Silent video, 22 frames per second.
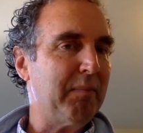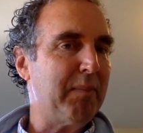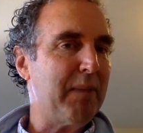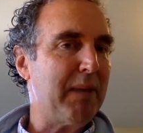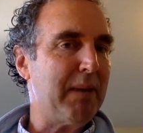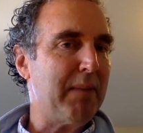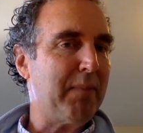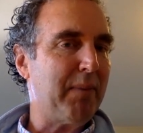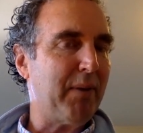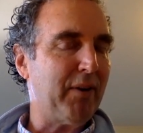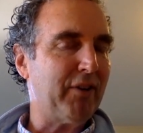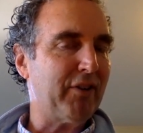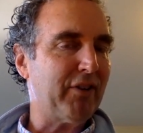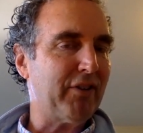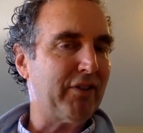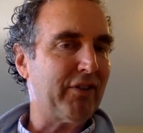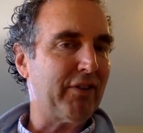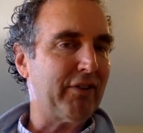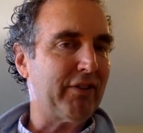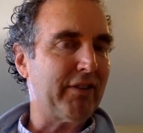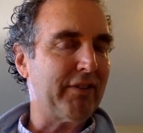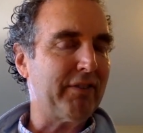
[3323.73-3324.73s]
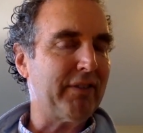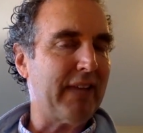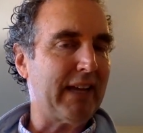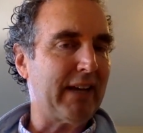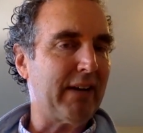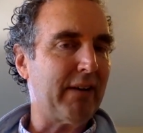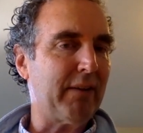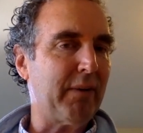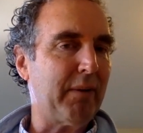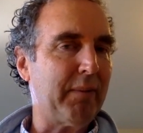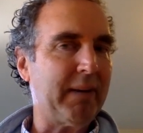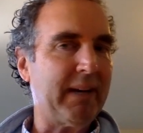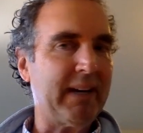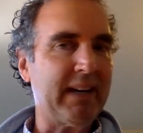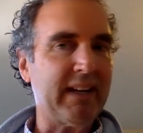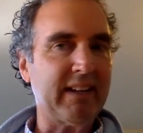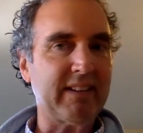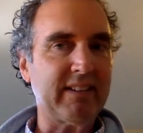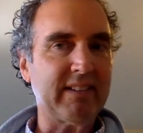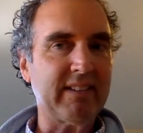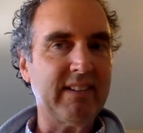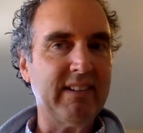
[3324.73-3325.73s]
be purchasers of Lego
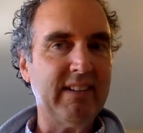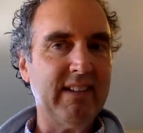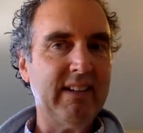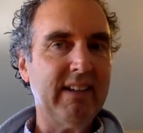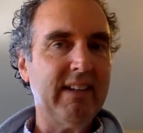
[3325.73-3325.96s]
robotics.